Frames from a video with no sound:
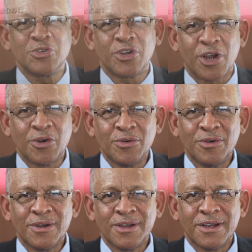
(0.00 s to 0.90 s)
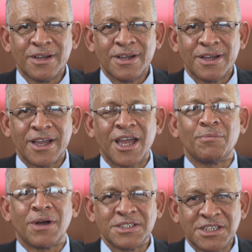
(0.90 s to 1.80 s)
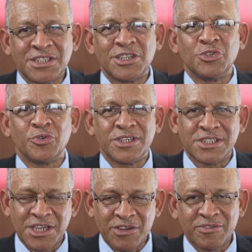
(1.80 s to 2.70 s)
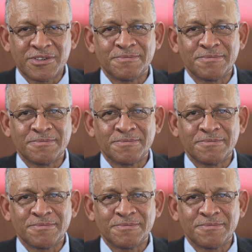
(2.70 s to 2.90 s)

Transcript: to grow, and my season to receive.